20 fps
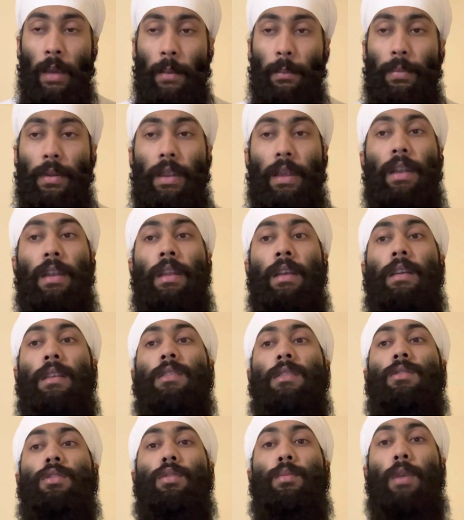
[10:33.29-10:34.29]
Preheating
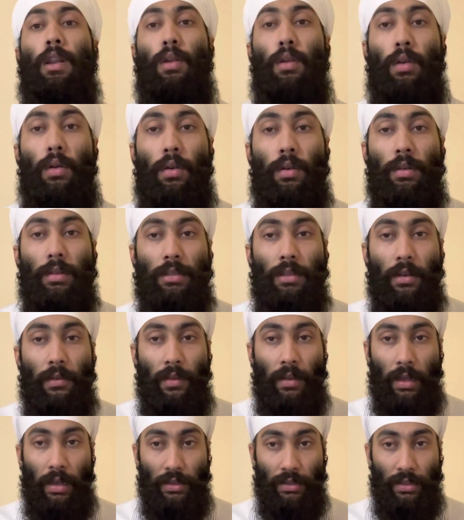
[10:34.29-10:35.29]
consumes lots of
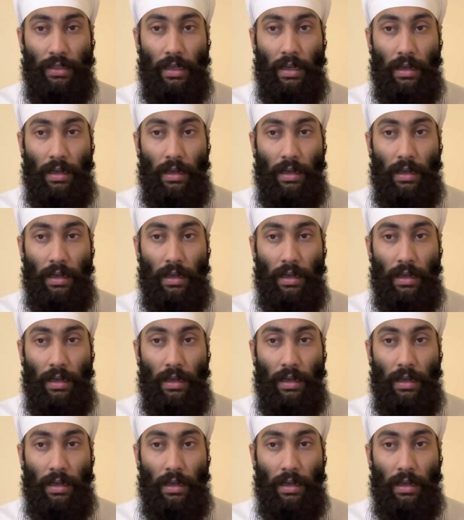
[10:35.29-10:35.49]
energy,